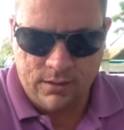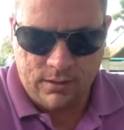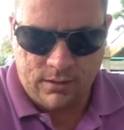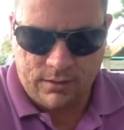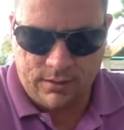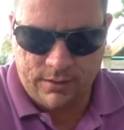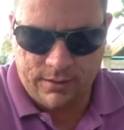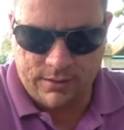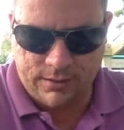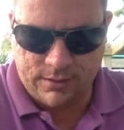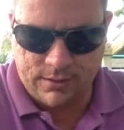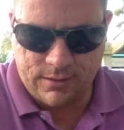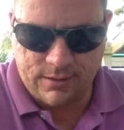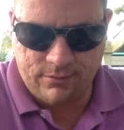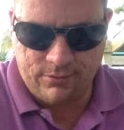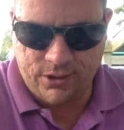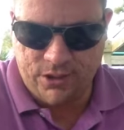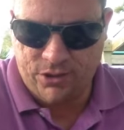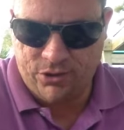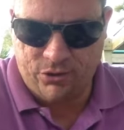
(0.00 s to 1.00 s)

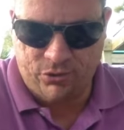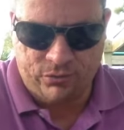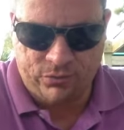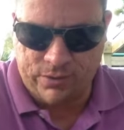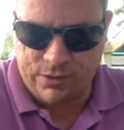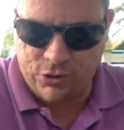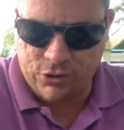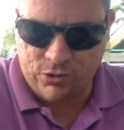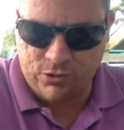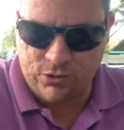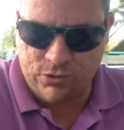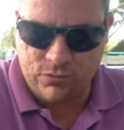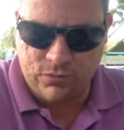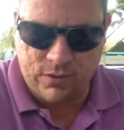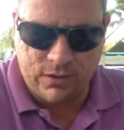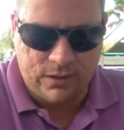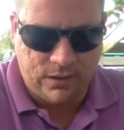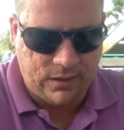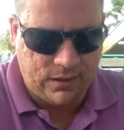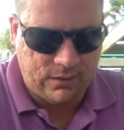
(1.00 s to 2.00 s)
what other questions
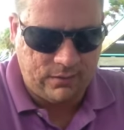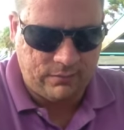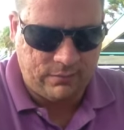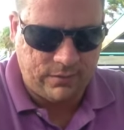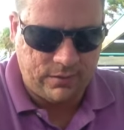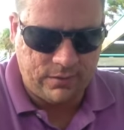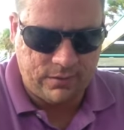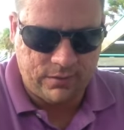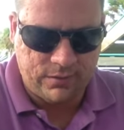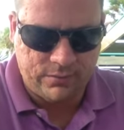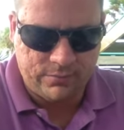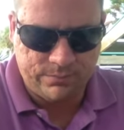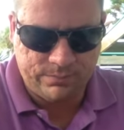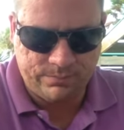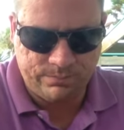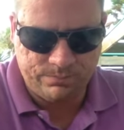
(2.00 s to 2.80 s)
we have here.